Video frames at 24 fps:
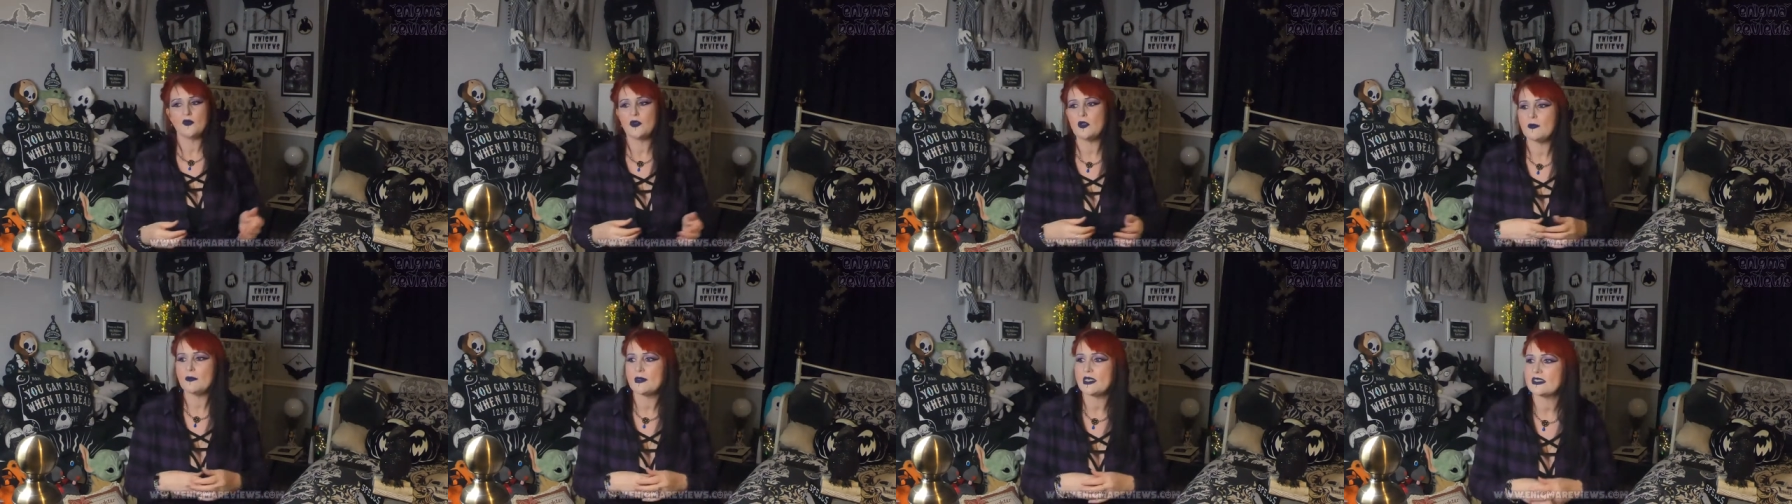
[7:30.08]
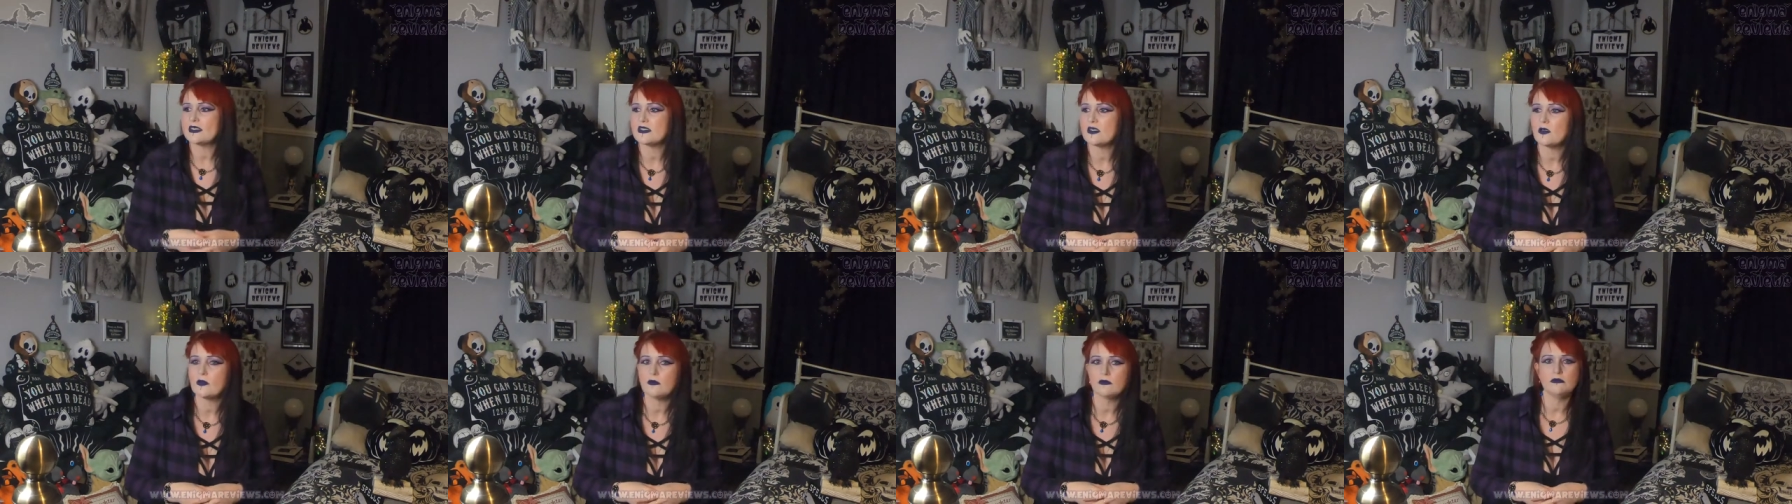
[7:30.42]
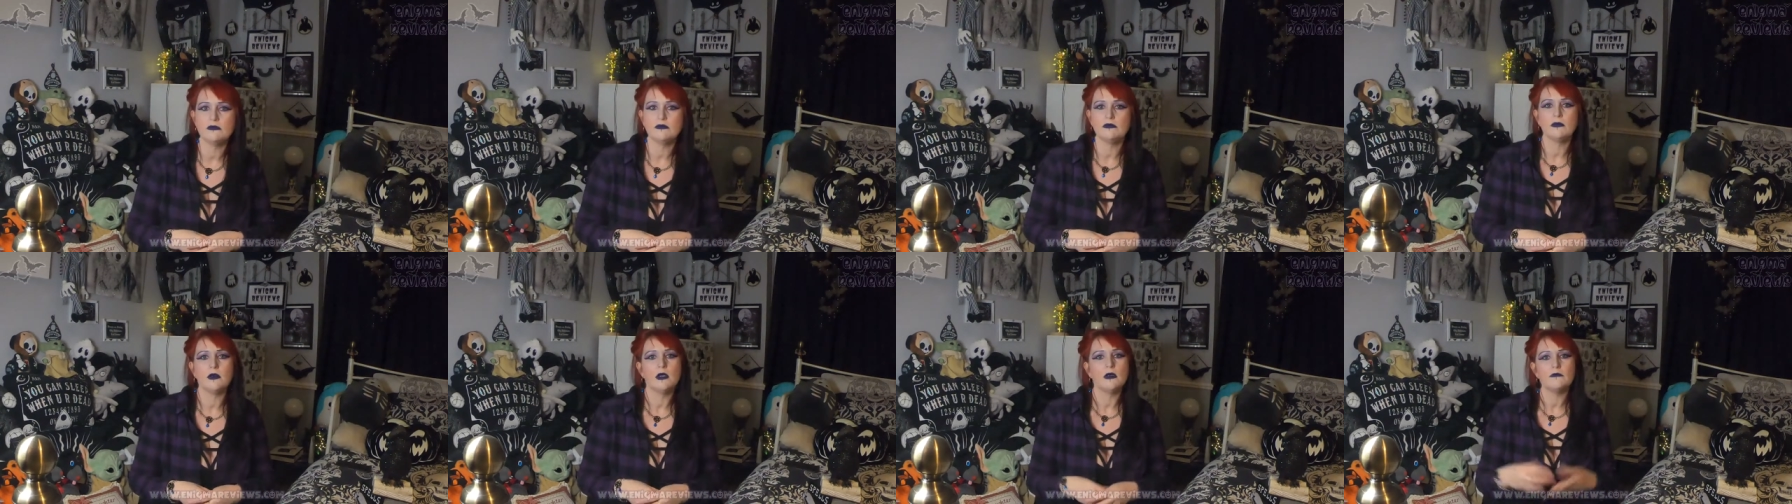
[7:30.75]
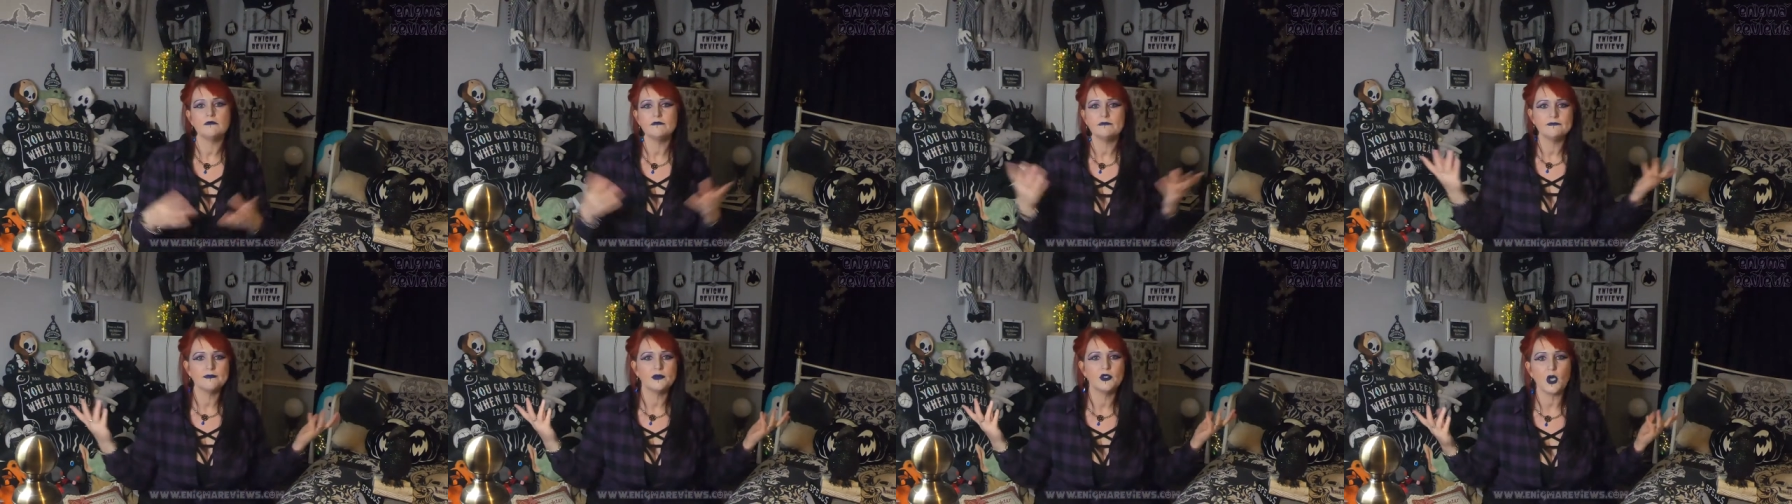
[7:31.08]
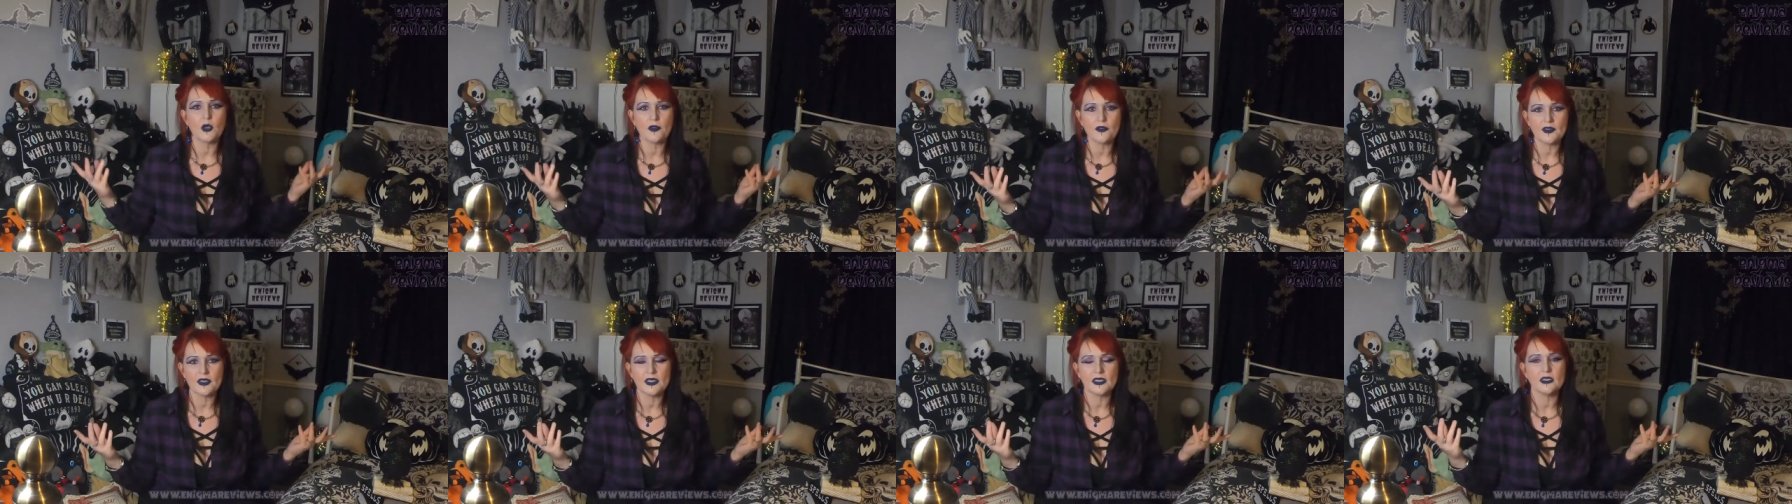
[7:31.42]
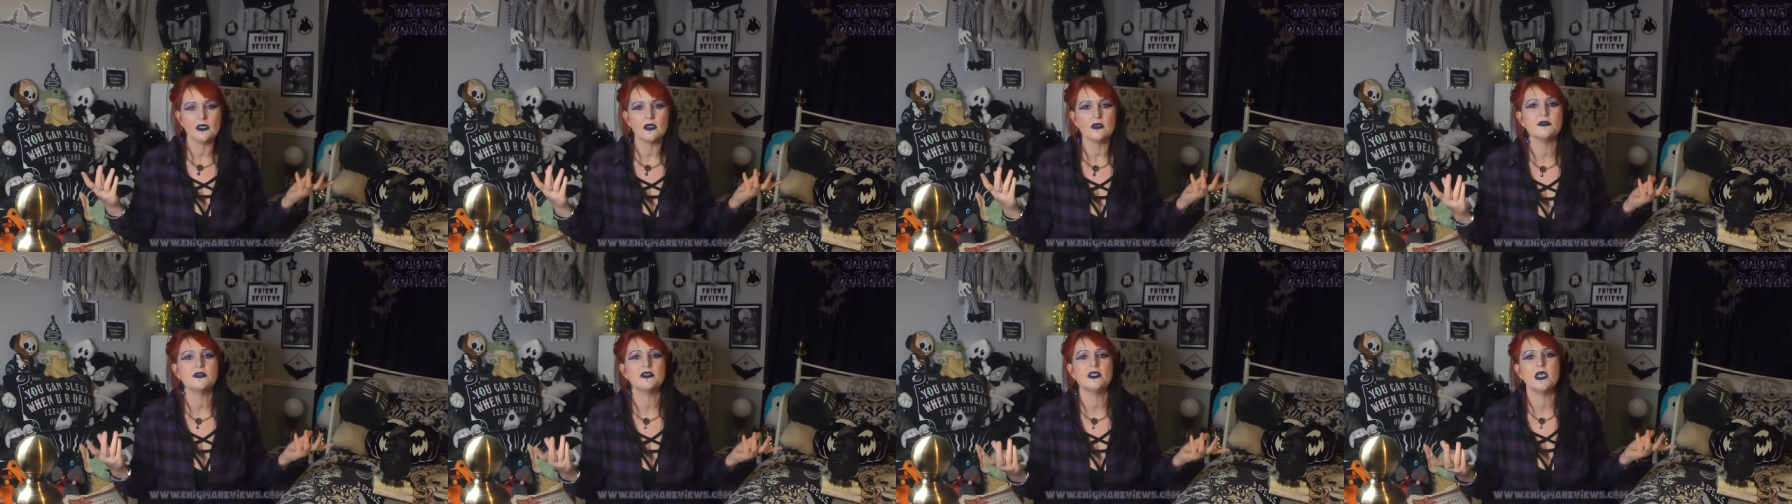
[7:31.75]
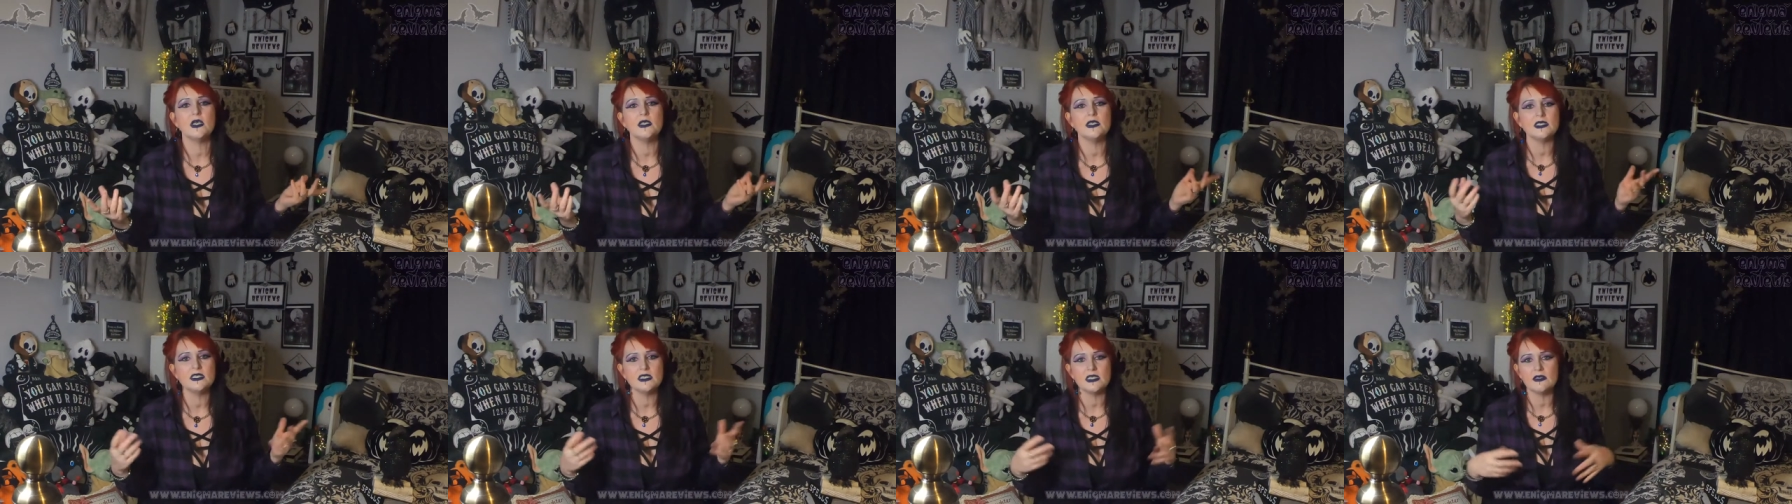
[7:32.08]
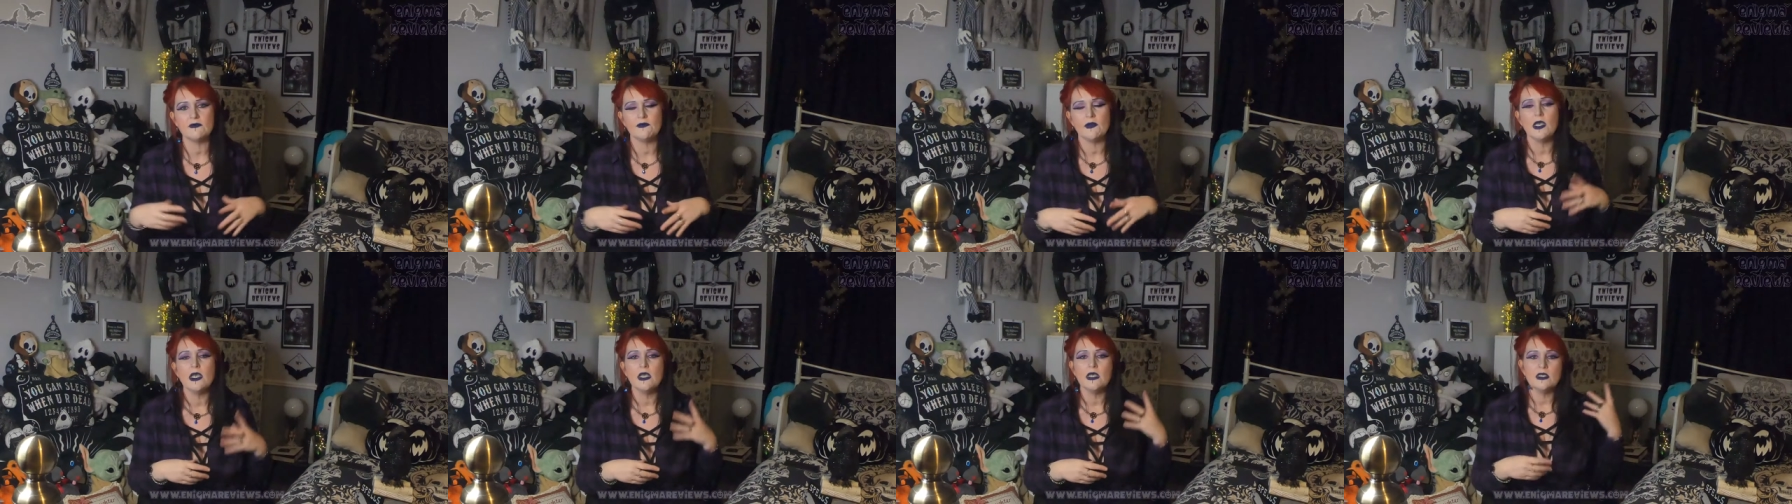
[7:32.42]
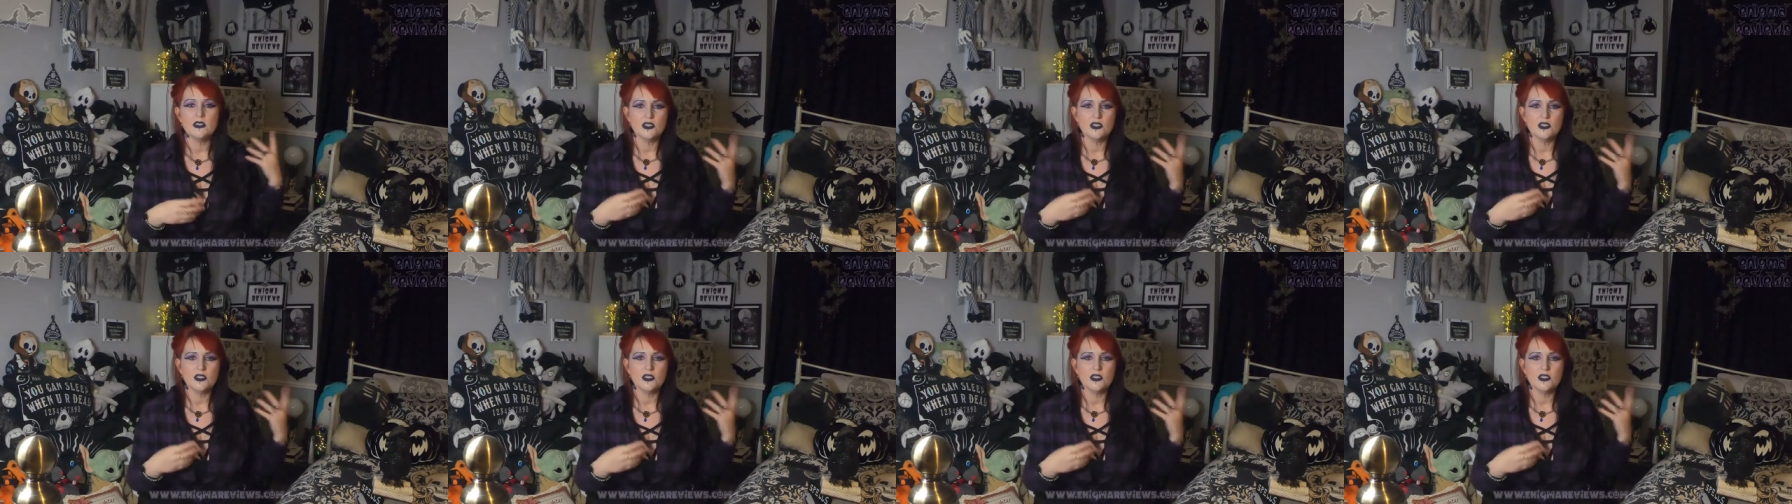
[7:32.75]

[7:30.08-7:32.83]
room that's all gothic and alternative.